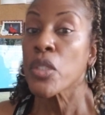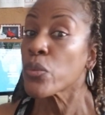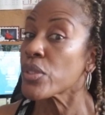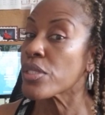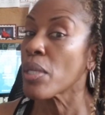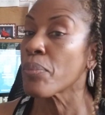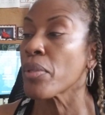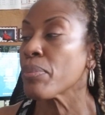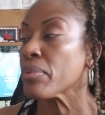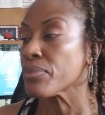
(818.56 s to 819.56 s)
With some
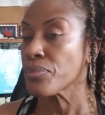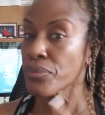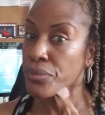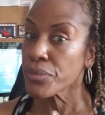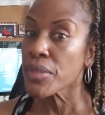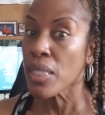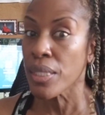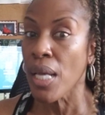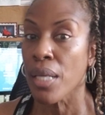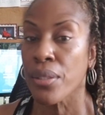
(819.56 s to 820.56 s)
people.
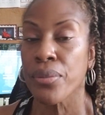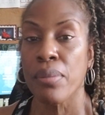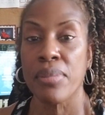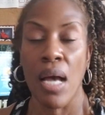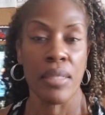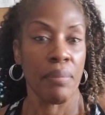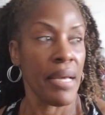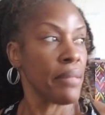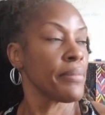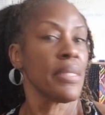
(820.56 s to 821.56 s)
And y'all know who I'm talking
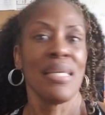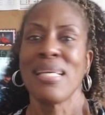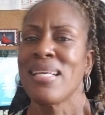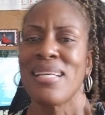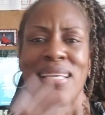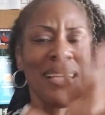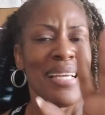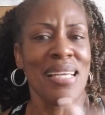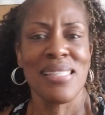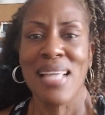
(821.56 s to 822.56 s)
about.
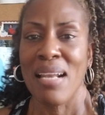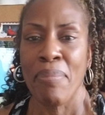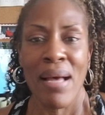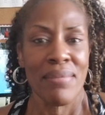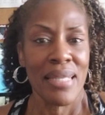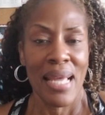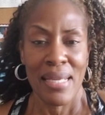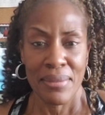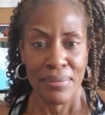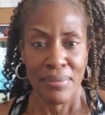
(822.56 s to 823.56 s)
It's not about
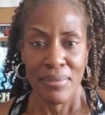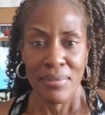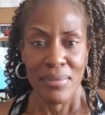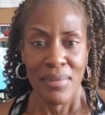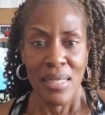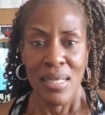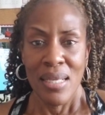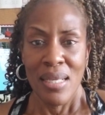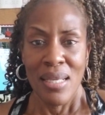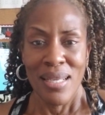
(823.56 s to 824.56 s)
that.
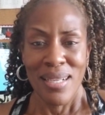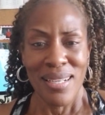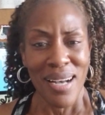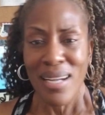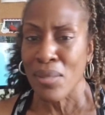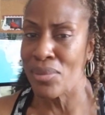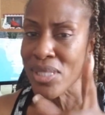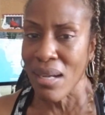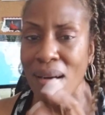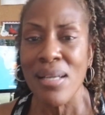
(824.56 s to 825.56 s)
God gonna
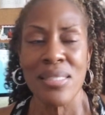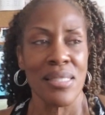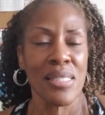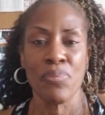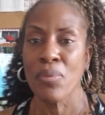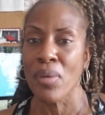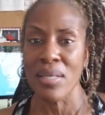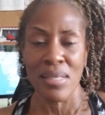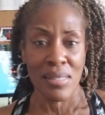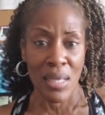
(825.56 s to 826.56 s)
charge us for what
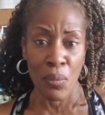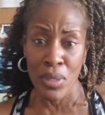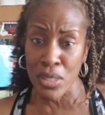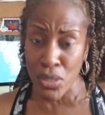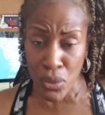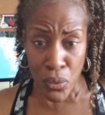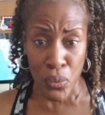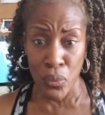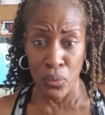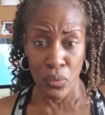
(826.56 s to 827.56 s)
it is that we
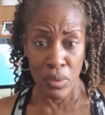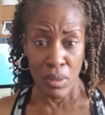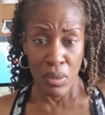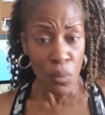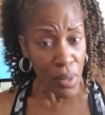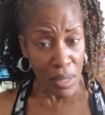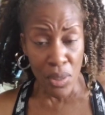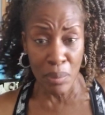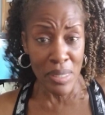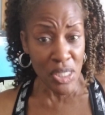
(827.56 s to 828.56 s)
do. We're
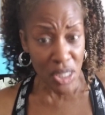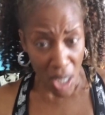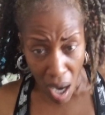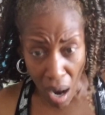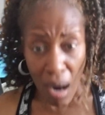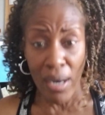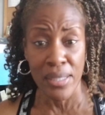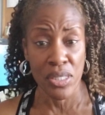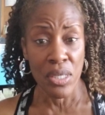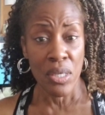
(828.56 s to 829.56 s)
going to be
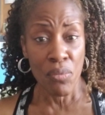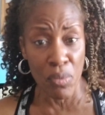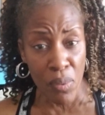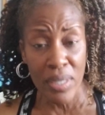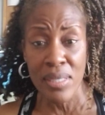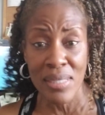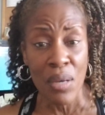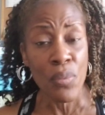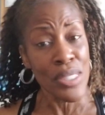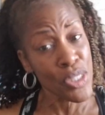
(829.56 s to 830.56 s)
charged with what it is
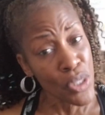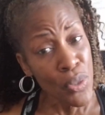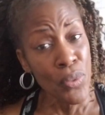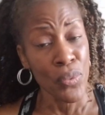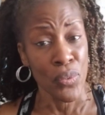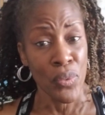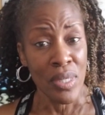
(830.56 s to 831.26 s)
that we do.